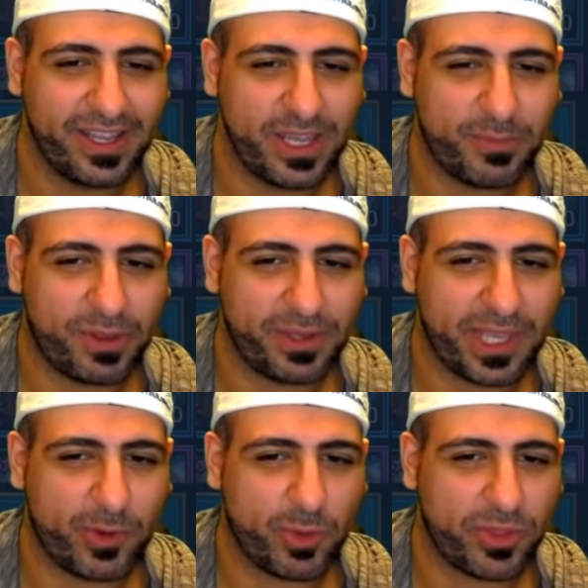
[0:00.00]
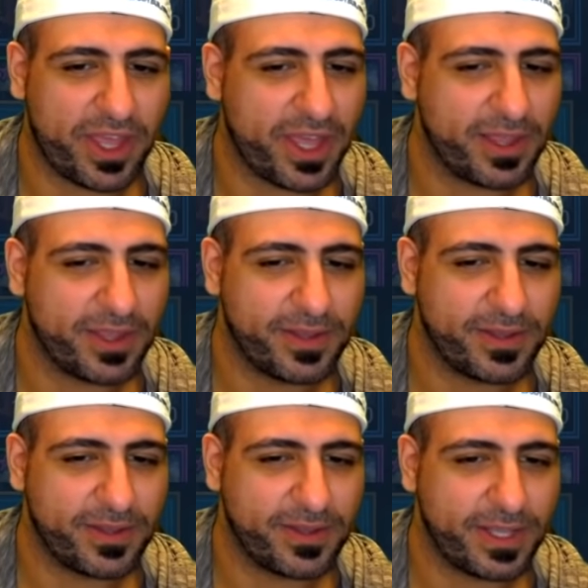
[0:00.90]
You can probably get away with that.
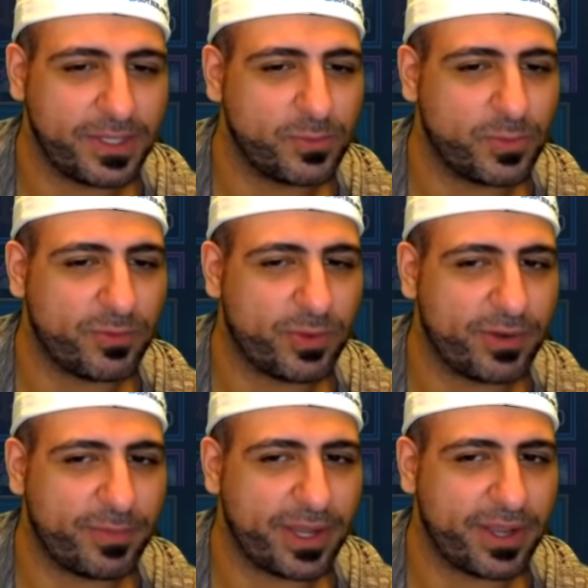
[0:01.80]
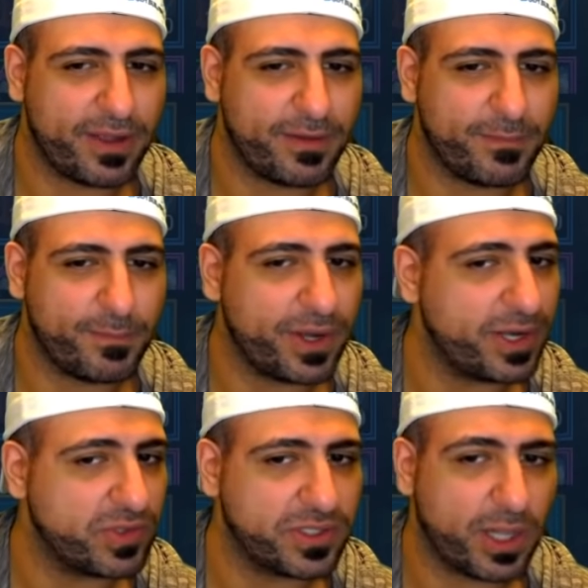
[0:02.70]
That's what one of my
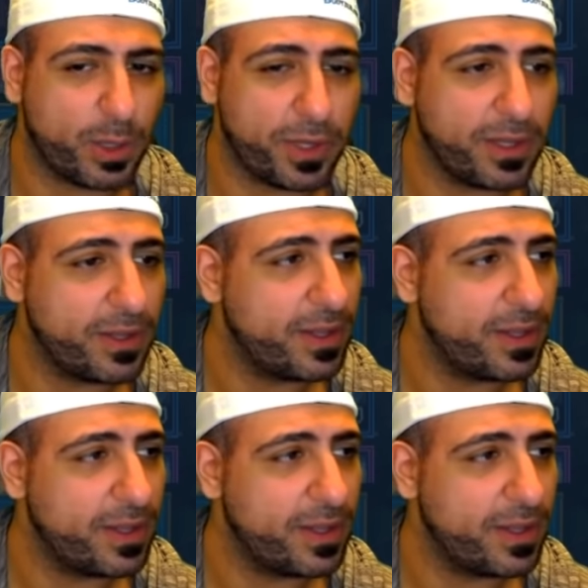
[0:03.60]
buddies was telling me,